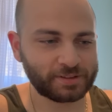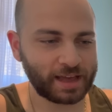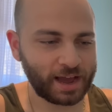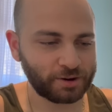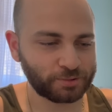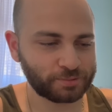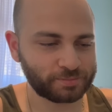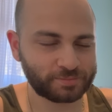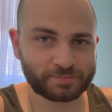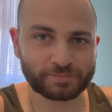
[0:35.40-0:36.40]
how
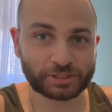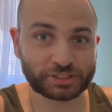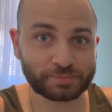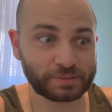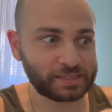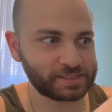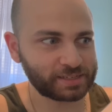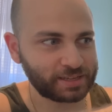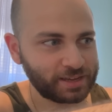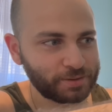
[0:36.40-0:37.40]
much in piece it
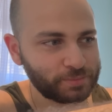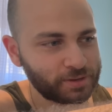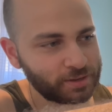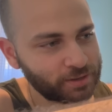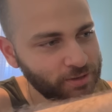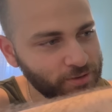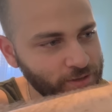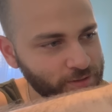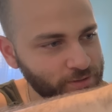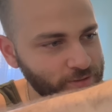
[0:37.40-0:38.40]
came.
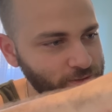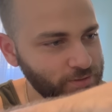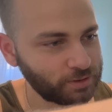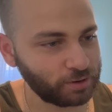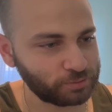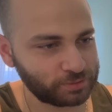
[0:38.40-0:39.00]
Okay. Oh,